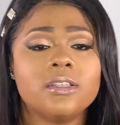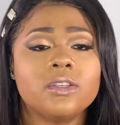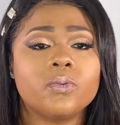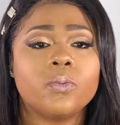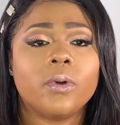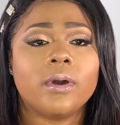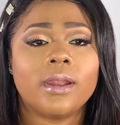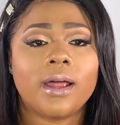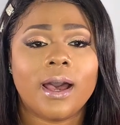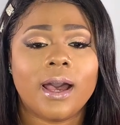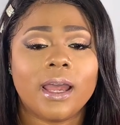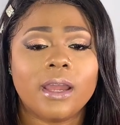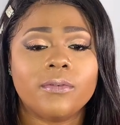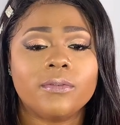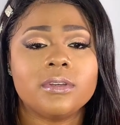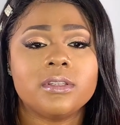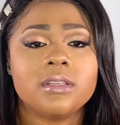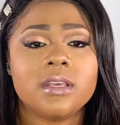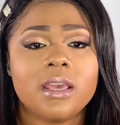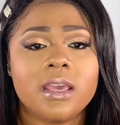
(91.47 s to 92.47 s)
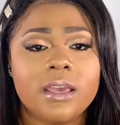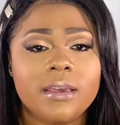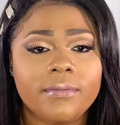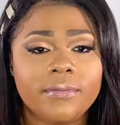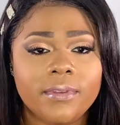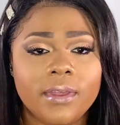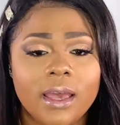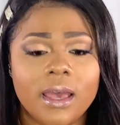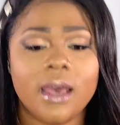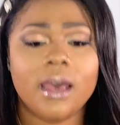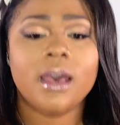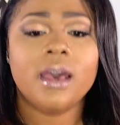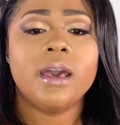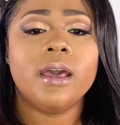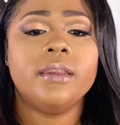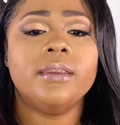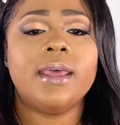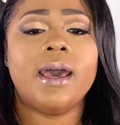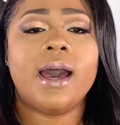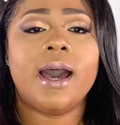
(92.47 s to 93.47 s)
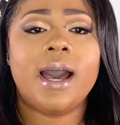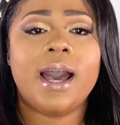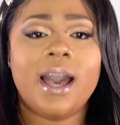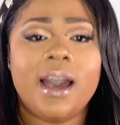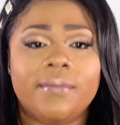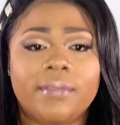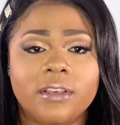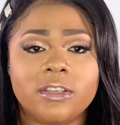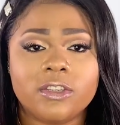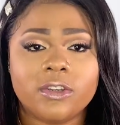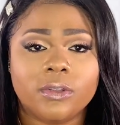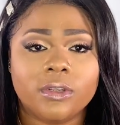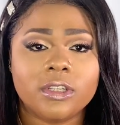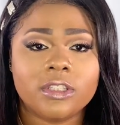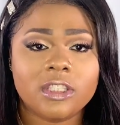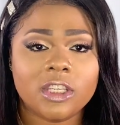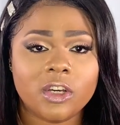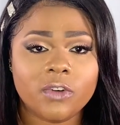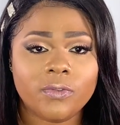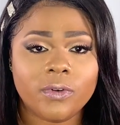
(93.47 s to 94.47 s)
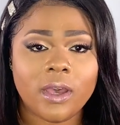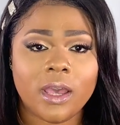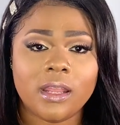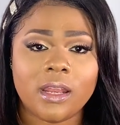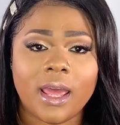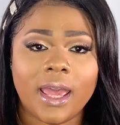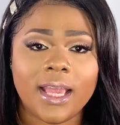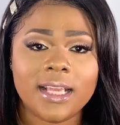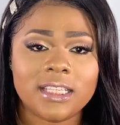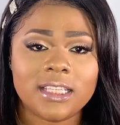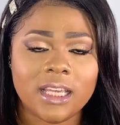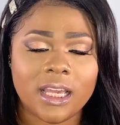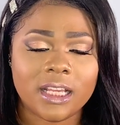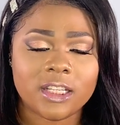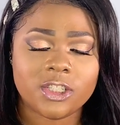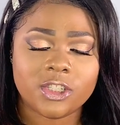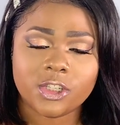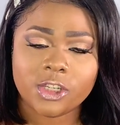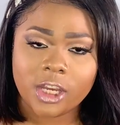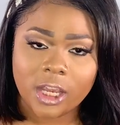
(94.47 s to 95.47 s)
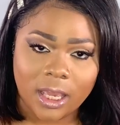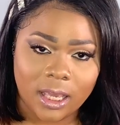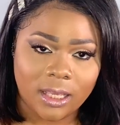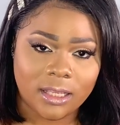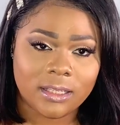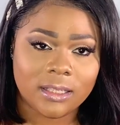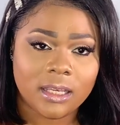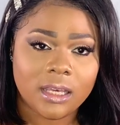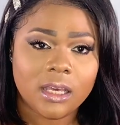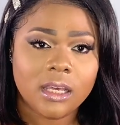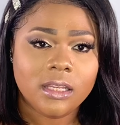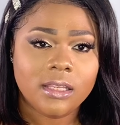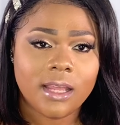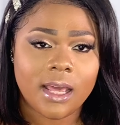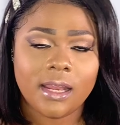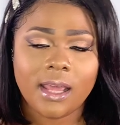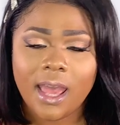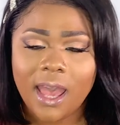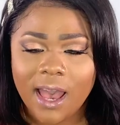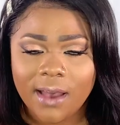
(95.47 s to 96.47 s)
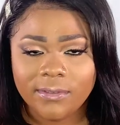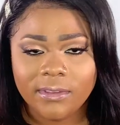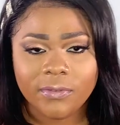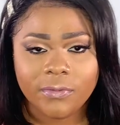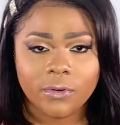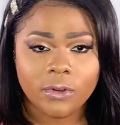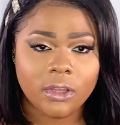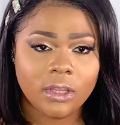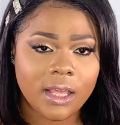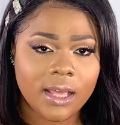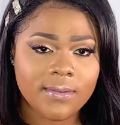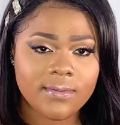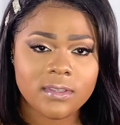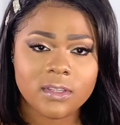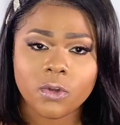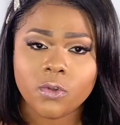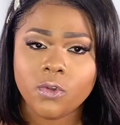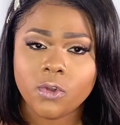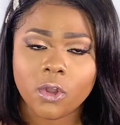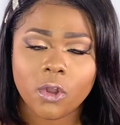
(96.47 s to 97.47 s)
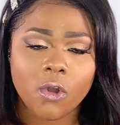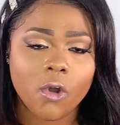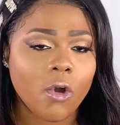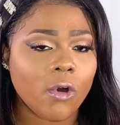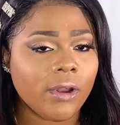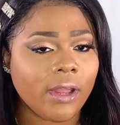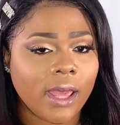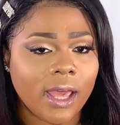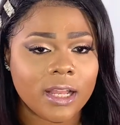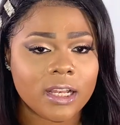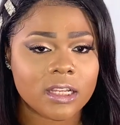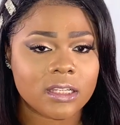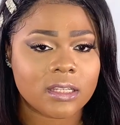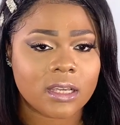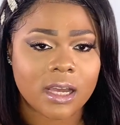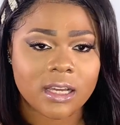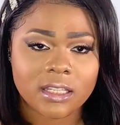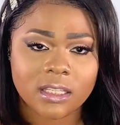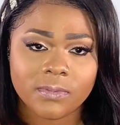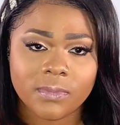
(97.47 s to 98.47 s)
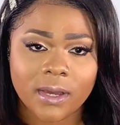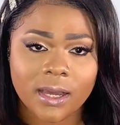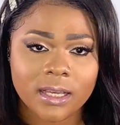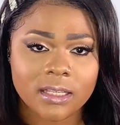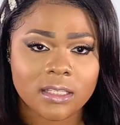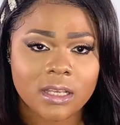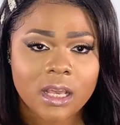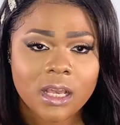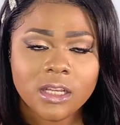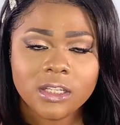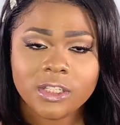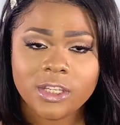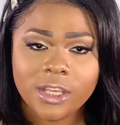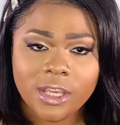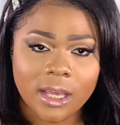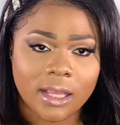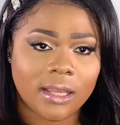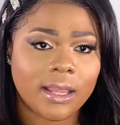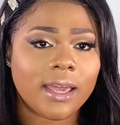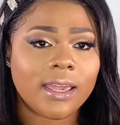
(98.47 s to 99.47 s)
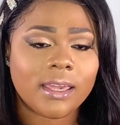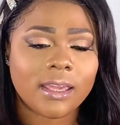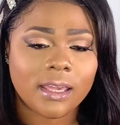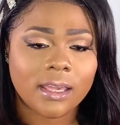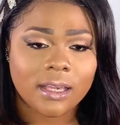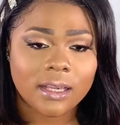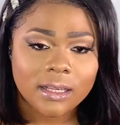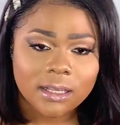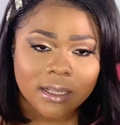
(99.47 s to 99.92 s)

is what I received. Now I have the sterling silver and an 18 inch chain. Now they have different lengths, so you can go in there and just customize to your liking.